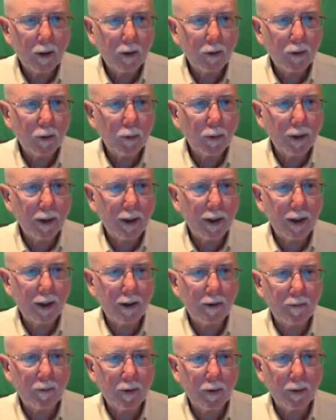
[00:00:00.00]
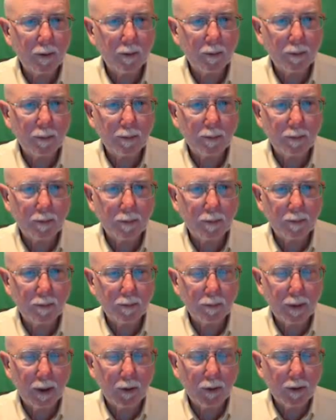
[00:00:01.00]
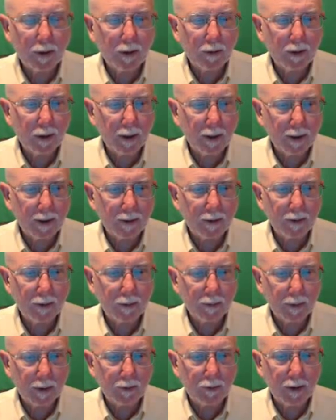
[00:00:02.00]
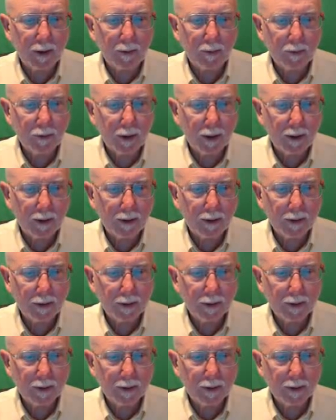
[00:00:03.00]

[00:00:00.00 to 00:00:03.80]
So when I have parallel lines, my same side